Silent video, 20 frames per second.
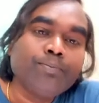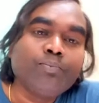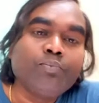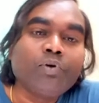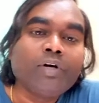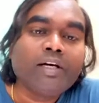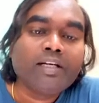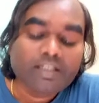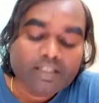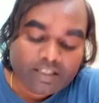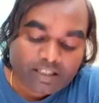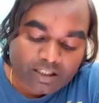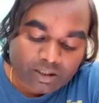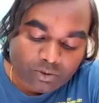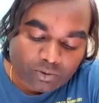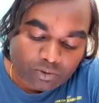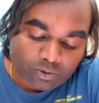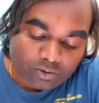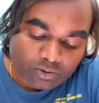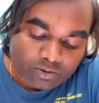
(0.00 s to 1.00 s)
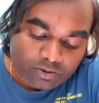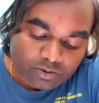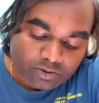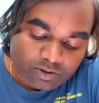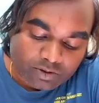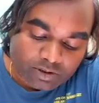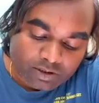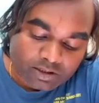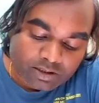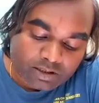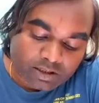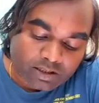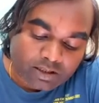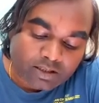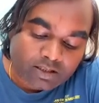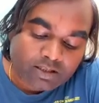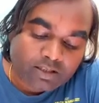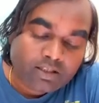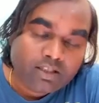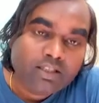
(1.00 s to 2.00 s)
point Q is the
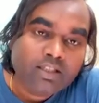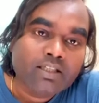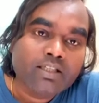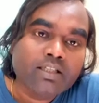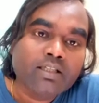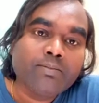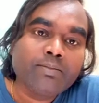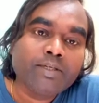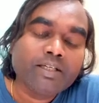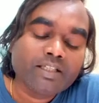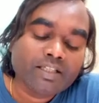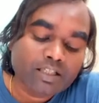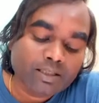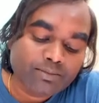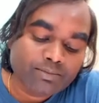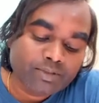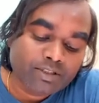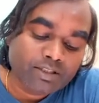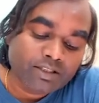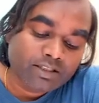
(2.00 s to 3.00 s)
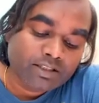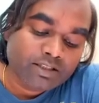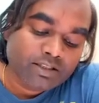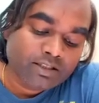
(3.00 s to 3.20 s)
image of the